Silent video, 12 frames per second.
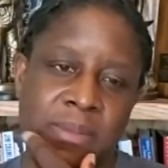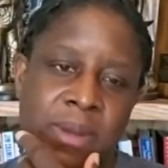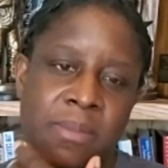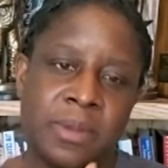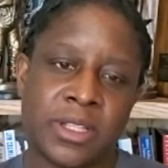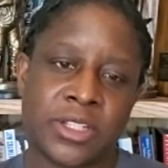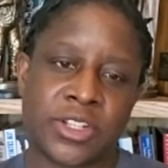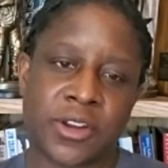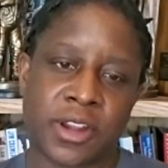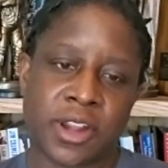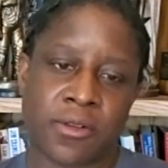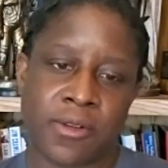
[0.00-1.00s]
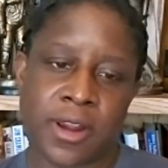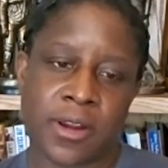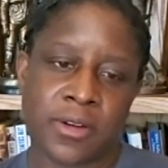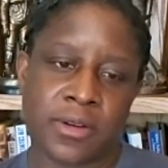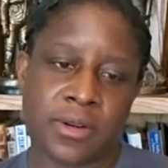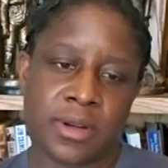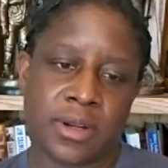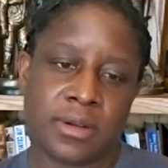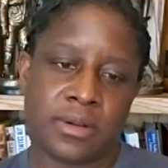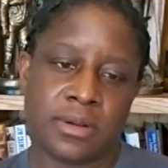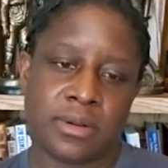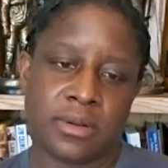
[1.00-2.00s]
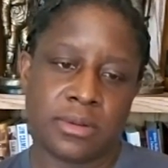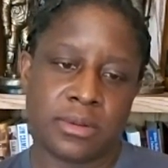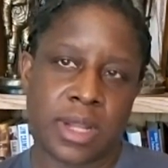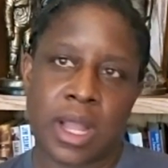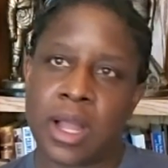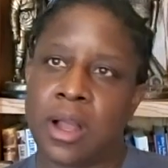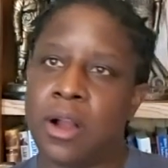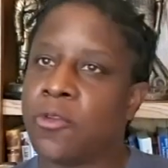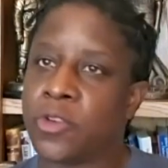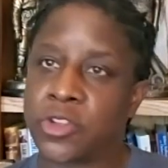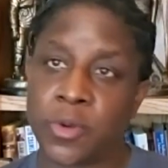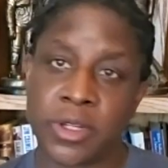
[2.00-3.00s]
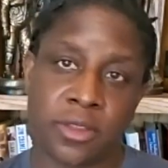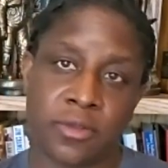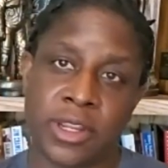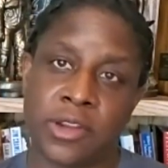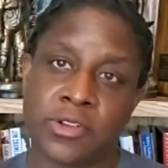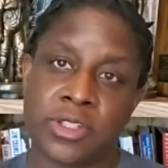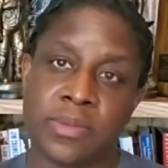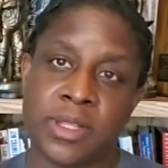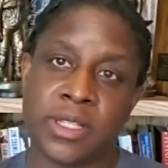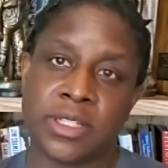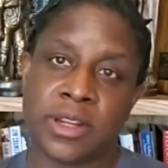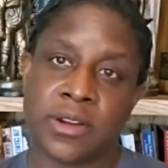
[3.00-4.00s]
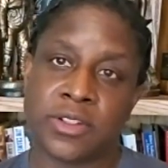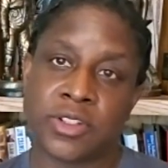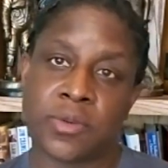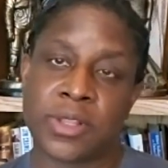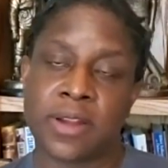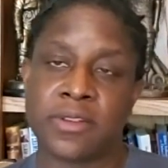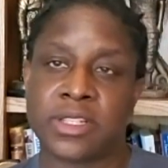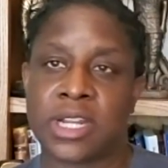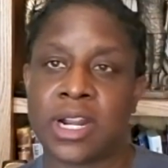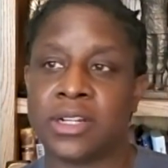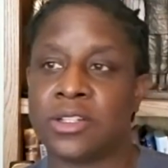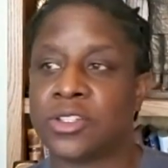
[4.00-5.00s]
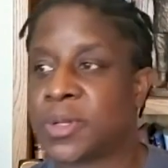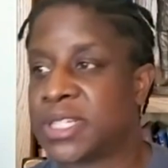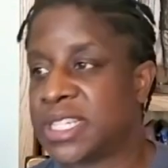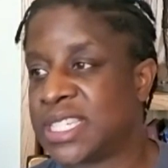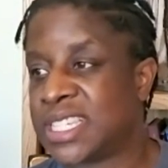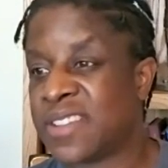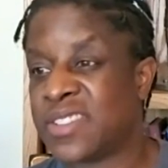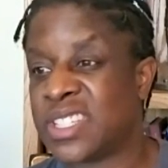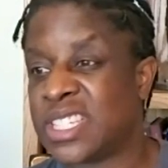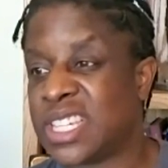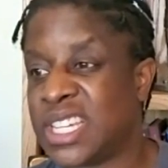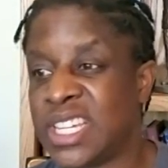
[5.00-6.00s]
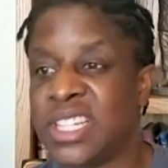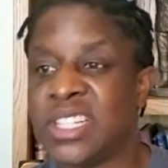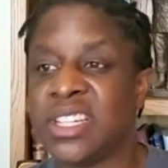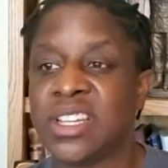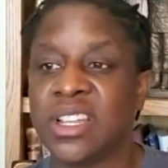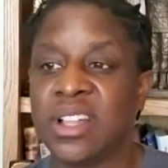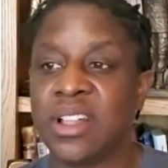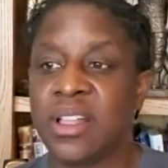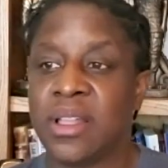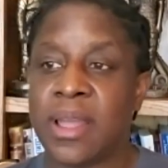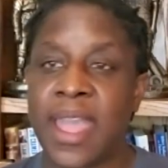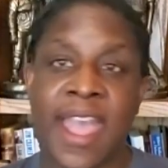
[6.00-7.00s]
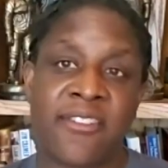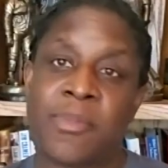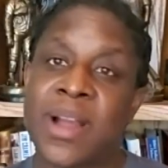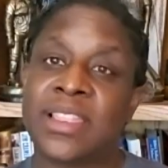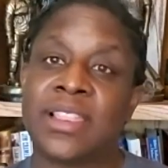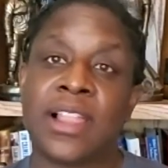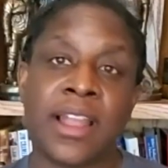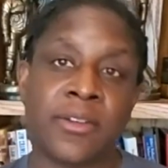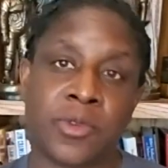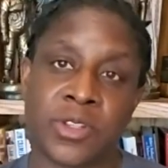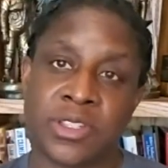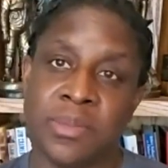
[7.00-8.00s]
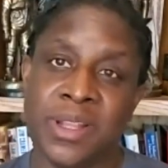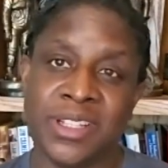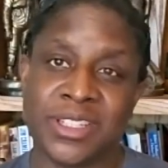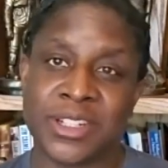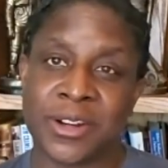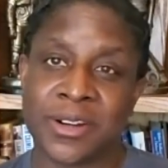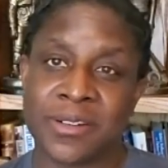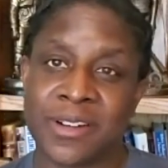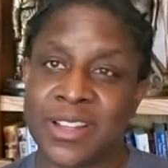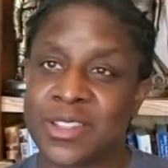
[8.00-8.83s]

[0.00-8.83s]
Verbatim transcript: My military career uh, over 23 years in the military. So when I retired in 2017, half my life was the military, right?